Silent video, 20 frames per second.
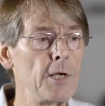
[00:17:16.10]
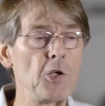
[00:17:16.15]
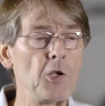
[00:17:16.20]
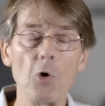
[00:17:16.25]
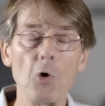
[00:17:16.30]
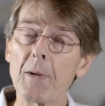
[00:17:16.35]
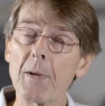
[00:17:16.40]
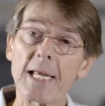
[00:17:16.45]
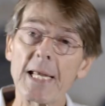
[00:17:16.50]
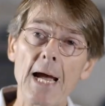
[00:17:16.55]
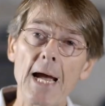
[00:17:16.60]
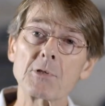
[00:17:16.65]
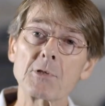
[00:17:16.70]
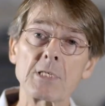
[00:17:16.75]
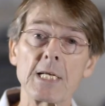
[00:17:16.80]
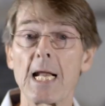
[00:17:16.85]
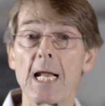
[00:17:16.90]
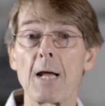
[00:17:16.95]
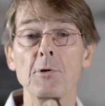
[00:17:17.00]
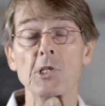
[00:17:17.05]
you'll be
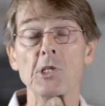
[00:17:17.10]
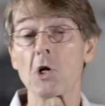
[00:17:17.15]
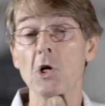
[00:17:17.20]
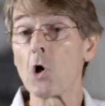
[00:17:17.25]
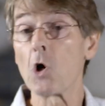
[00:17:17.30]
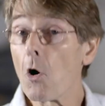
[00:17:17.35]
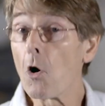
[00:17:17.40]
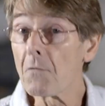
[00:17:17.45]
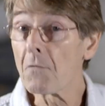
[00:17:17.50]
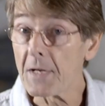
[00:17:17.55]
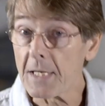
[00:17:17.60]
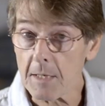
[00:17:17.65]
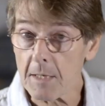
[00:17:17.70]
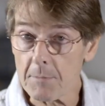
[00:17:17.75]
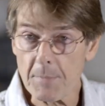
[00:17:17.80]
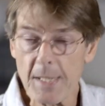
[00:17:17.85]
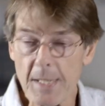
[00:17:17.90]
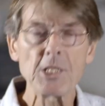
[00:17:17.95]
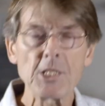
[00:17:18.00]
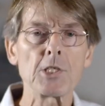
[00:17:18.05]
counted now as a COVID
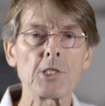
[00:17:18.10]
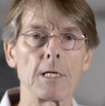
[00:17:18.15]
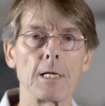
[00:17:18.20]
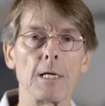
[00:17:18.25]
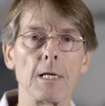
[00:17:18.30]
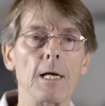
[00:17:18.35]
admission.